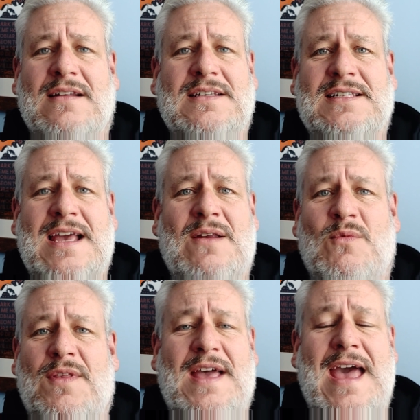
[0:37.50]
understand
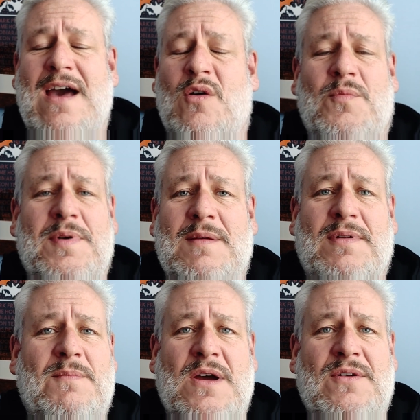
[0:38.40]
what the hell
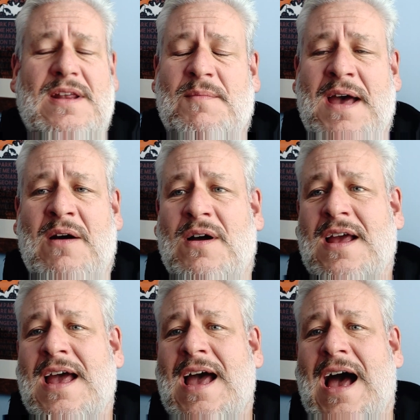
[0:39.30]
people are moaning about.
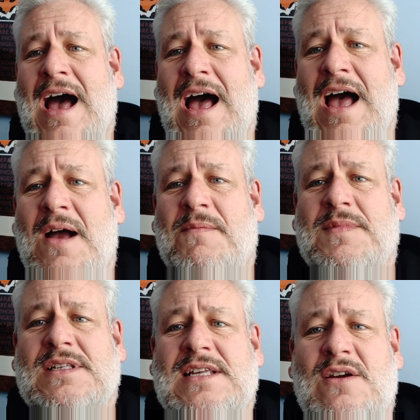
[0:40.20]

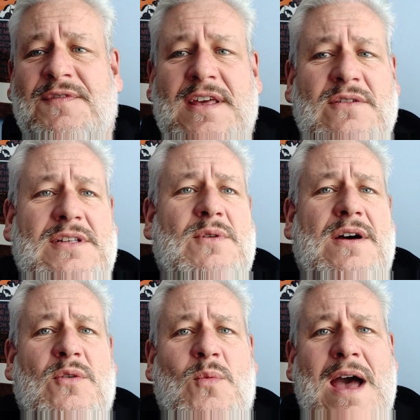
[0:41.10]
So for those who
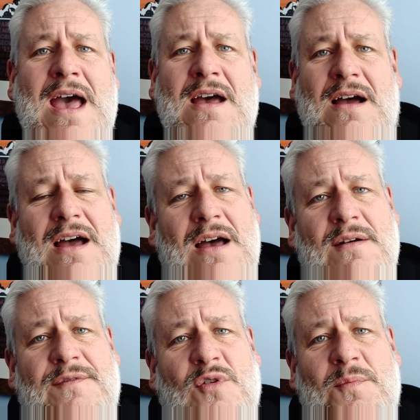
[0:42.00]
aren't aware,
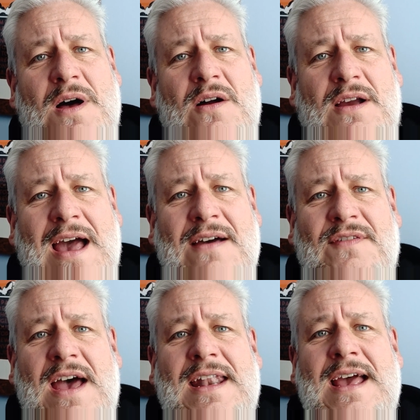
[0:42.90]
Thorpe Park have
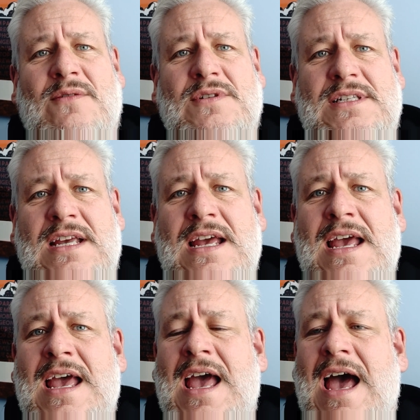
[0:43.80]
announced
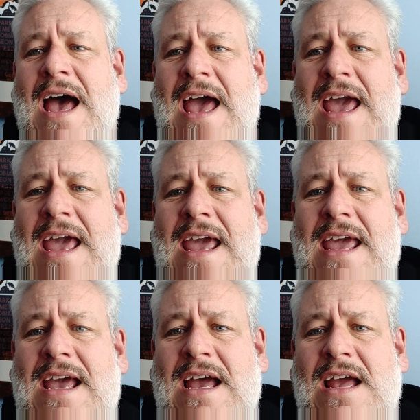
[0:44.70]

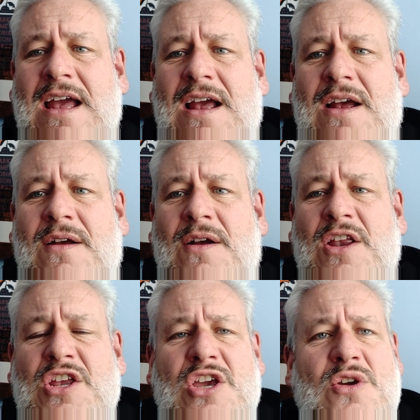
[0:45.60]
a
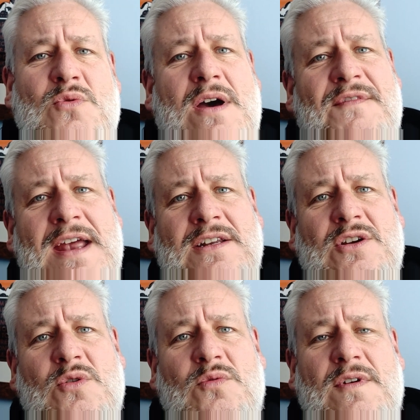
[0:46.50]
new event
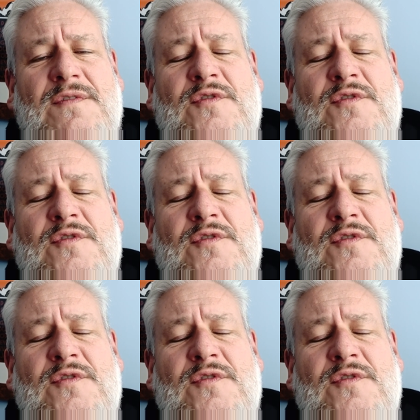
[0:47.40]
called